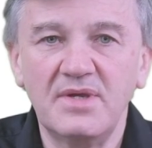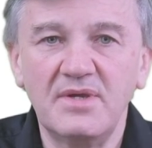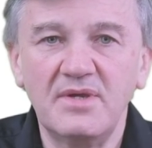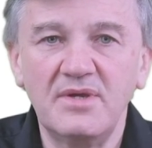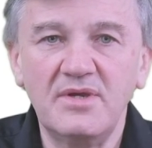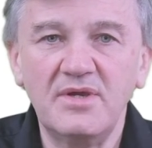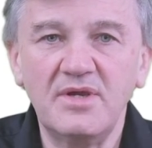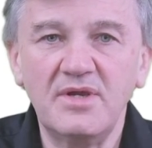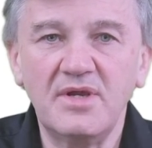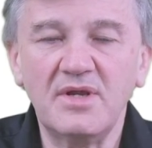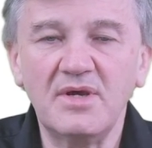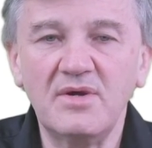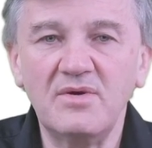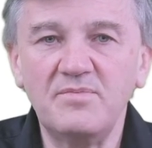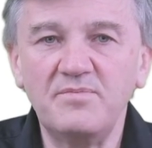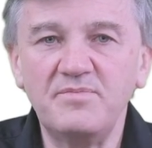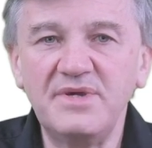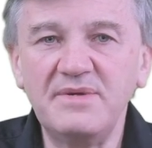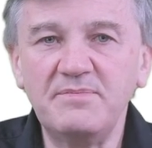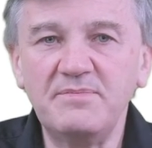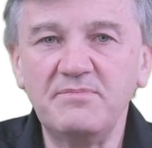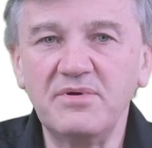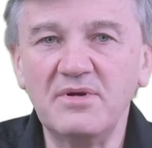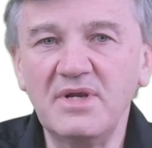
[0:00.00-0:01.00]
You know,
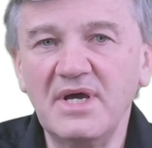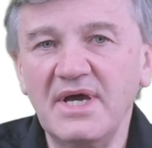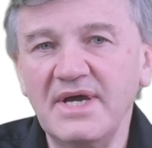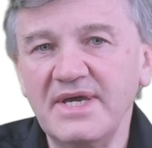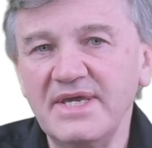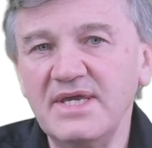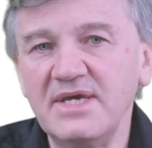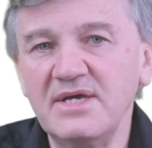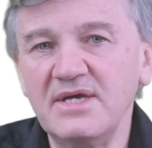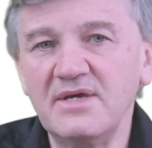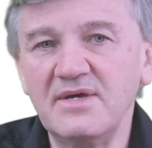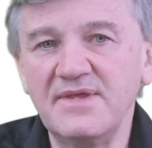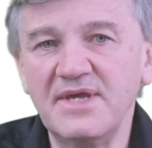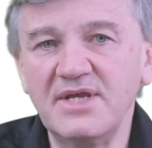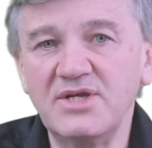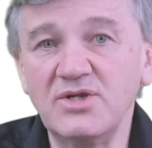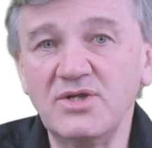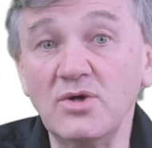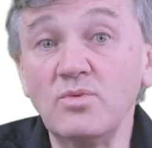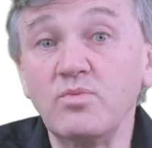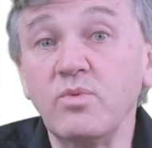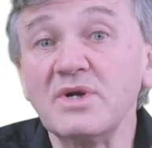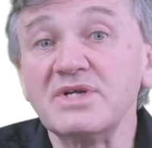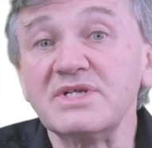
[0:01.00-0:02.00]
people are here, they
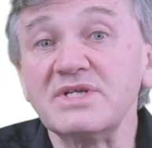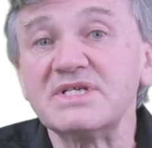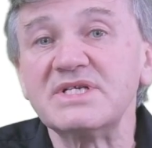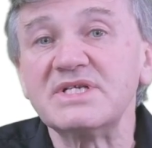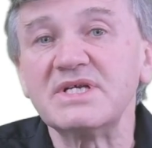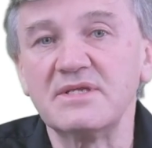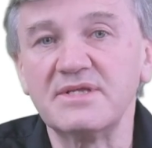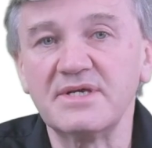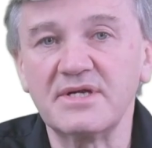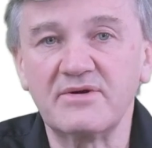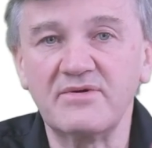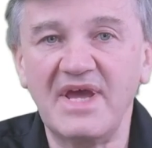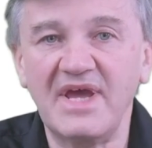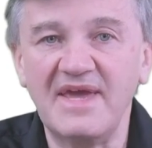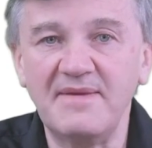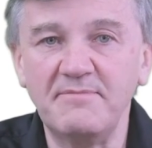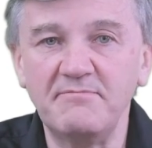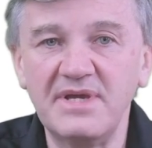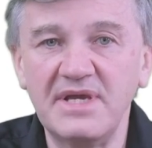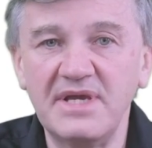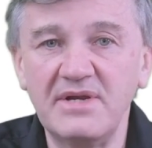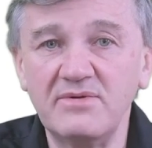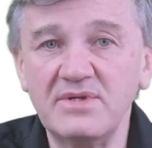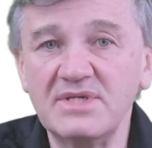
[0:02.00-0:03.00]
don't want to tell the
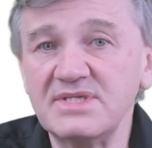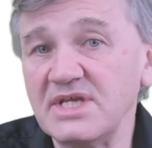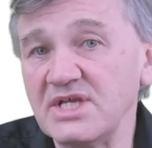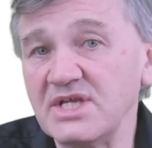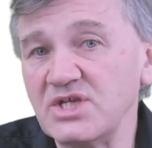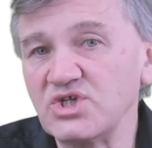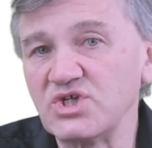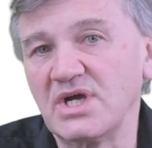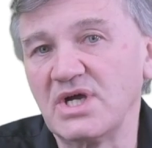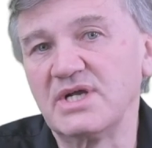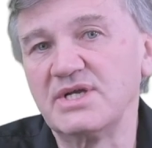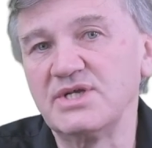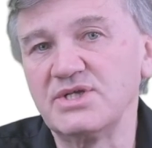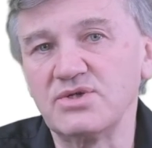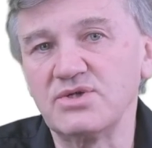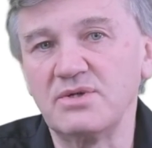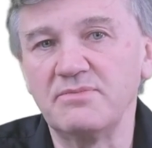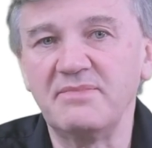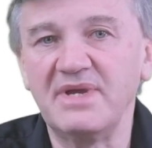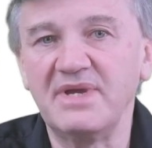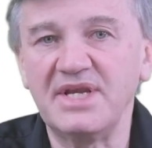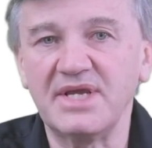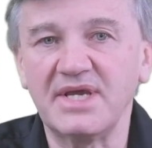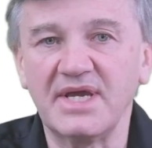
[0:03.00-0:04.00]
grandparents their child is on
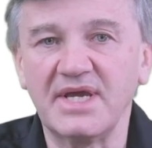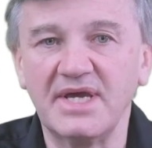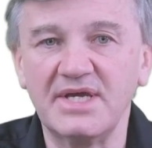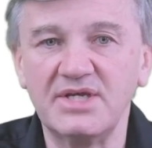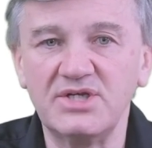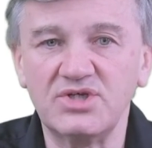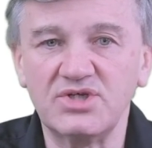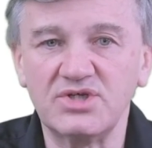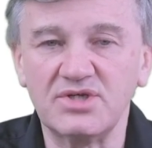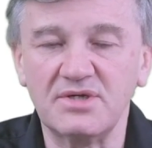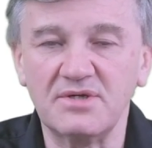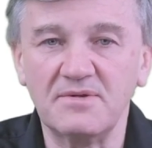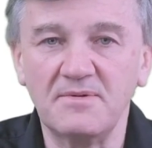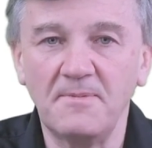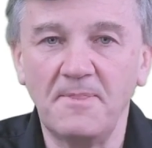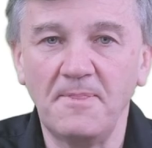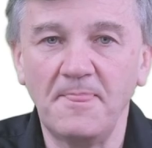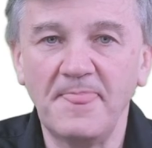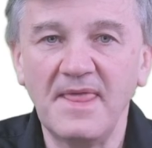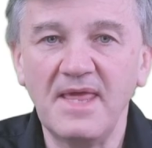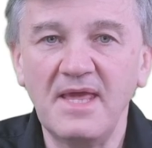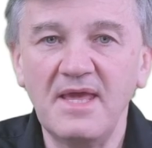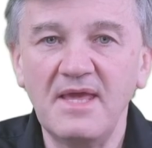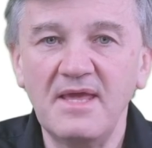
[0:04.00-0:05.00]
medication.
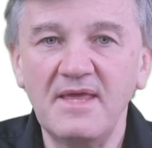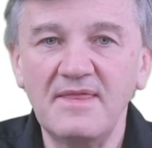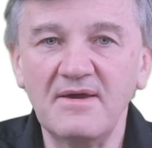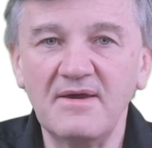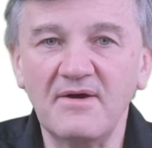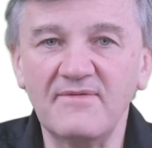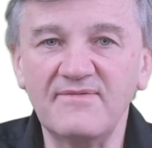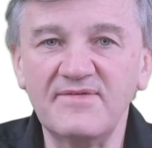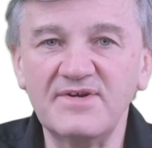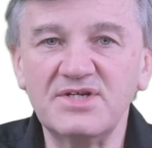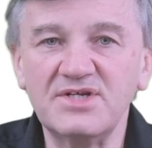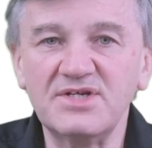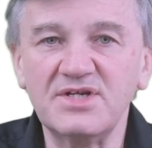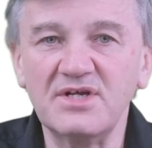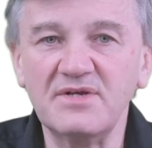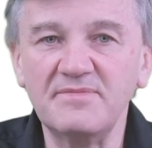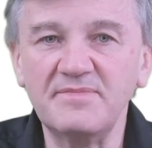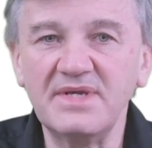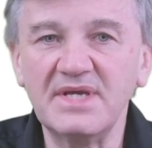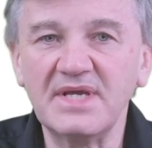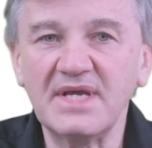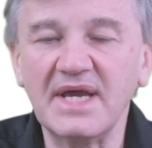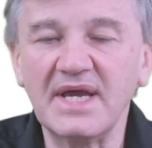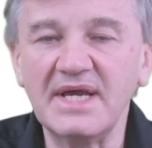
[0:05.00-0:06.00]
They often tell me,
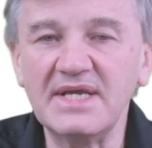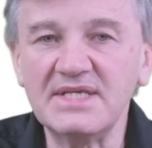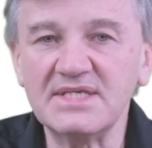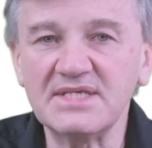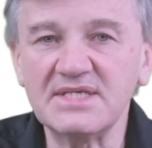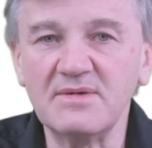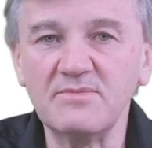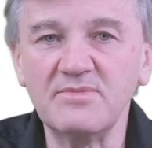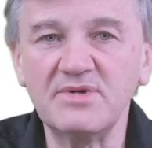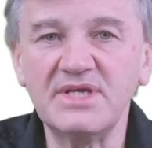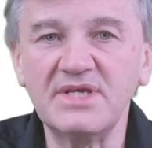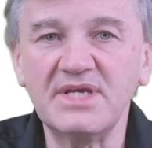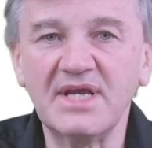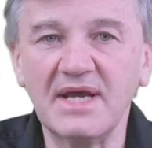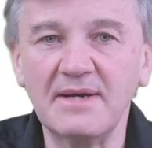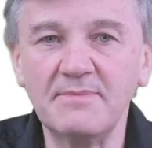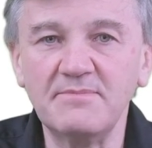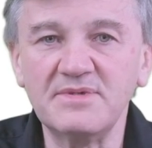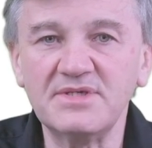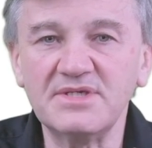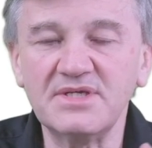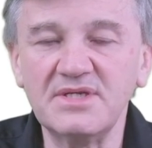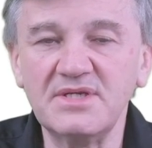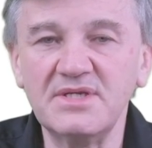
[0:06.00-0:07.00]
in case somebody
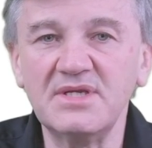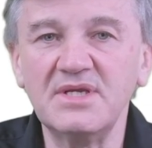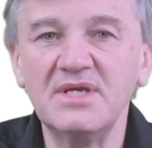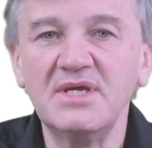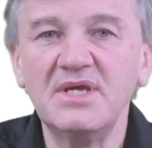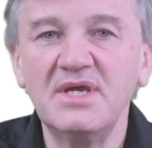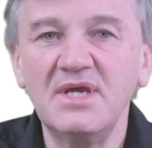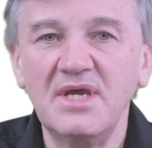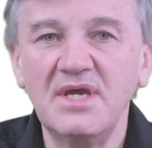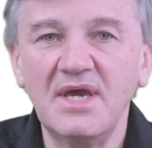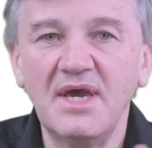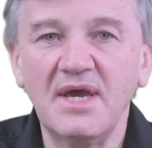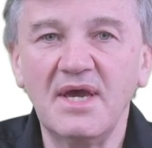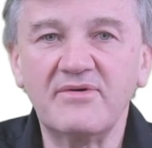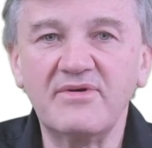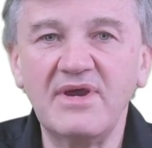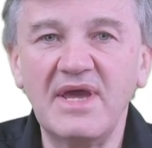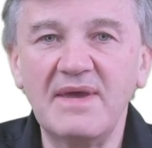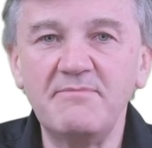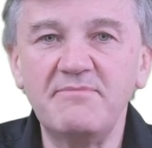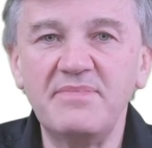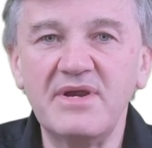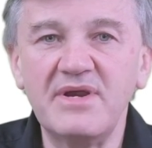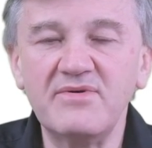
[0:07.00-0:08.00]
comes in, a
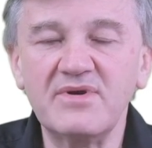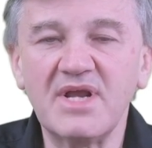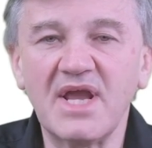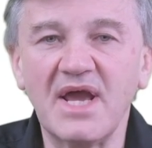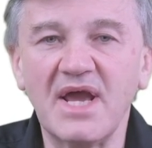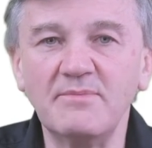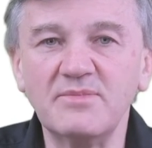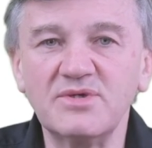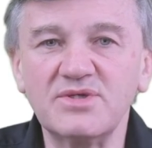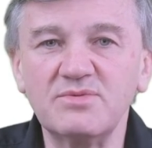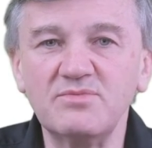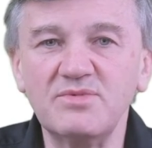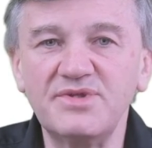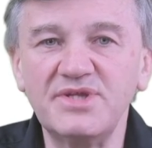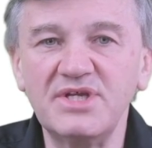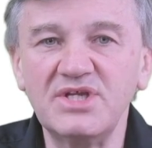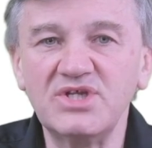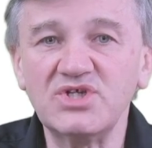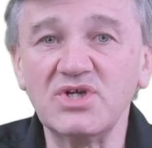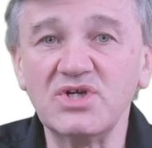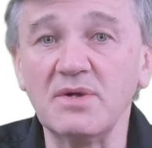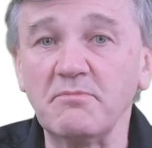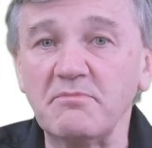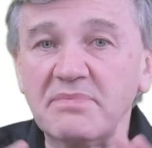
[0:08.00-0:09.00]
grandparent comes in with their
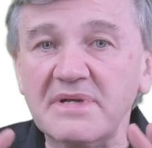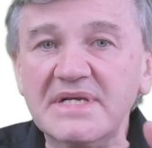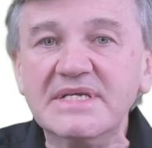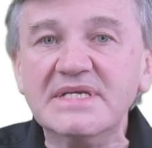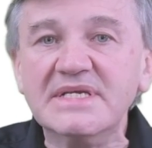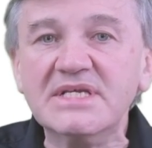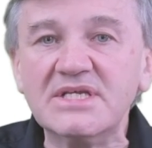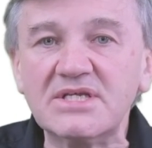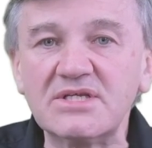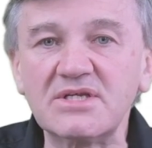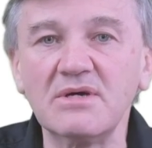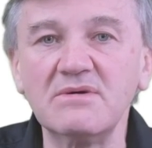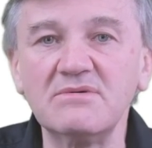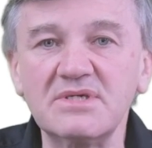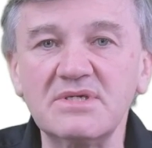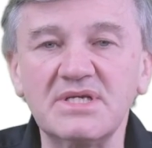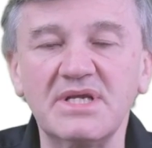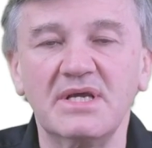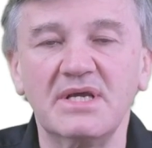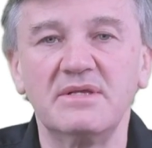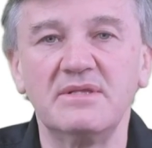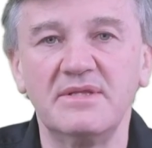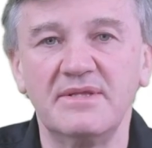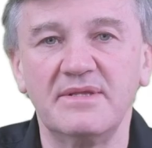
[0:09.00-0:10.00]
child, please don't
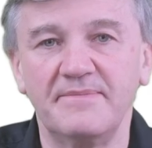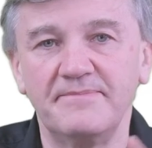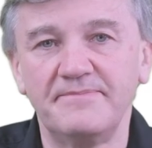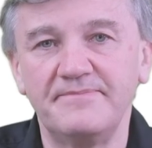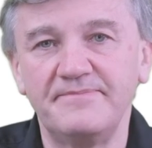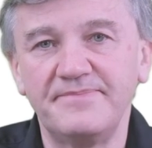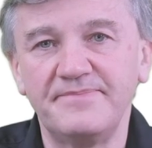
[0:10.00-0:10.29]
tell them.